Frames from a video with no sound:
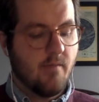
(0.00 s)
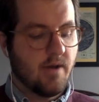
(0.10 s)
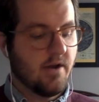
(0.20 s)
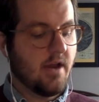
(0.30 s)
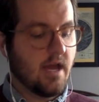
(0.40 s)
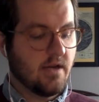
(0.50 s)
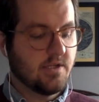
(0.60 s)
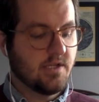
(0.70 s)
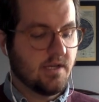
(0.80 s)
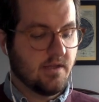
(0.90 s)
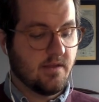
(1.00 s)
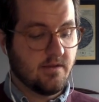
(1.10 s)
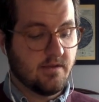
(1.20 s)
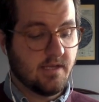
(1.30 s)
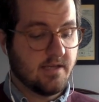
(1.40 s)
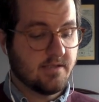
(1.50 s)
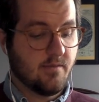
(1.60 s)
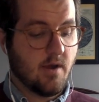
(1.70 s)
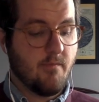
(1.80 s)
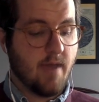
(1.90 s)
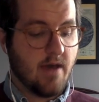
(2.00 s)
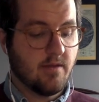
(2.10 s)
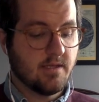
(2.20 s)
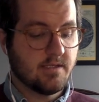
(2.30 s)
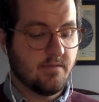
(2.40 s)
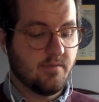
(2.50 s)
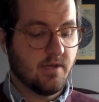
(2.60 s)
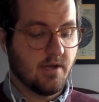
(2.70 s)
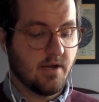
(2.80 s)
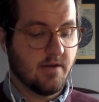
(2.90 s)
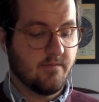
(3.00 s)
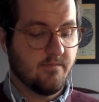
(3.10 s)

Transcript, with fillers: but her energy and enthusiasm are boundless and pure.